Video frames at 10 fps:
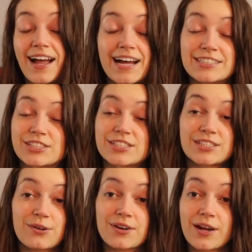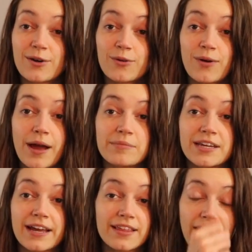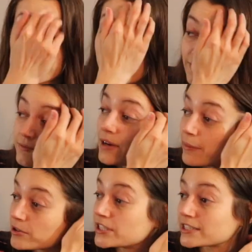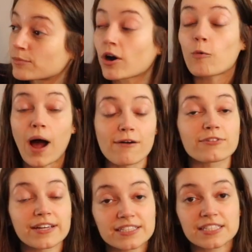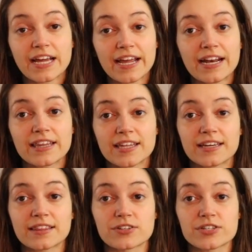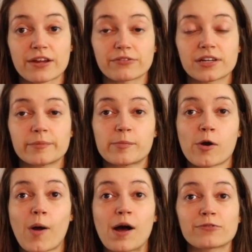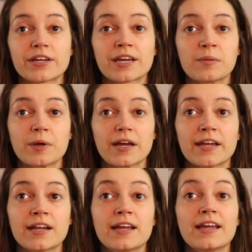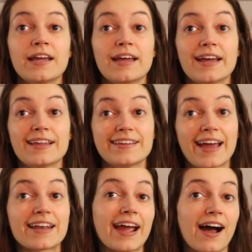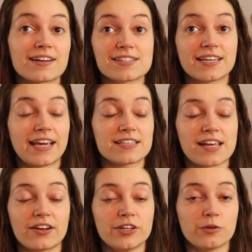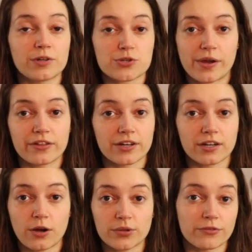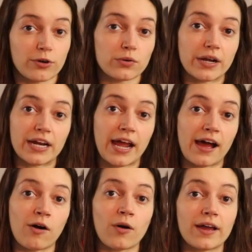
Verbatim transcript: I just don't know. I mean, I, I, I predict more waffling tonight. I think there's definitely going to be more waffling, but in the end, I honestly can't tell you which way they're going to go with the vote right now.